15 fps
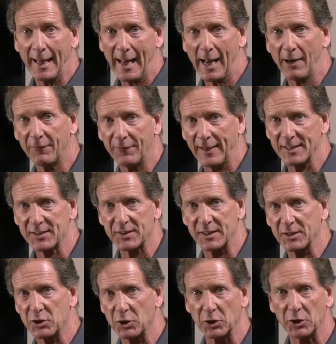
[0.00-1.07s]
how fast
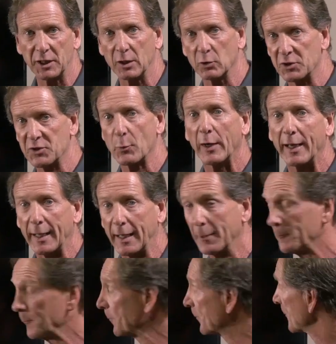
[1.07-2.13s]
they're turning or
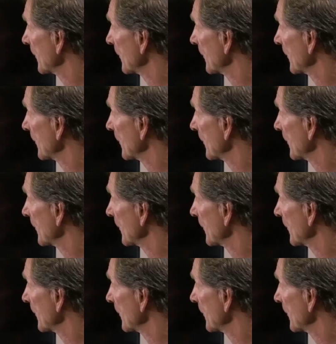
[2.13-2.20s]
swinging.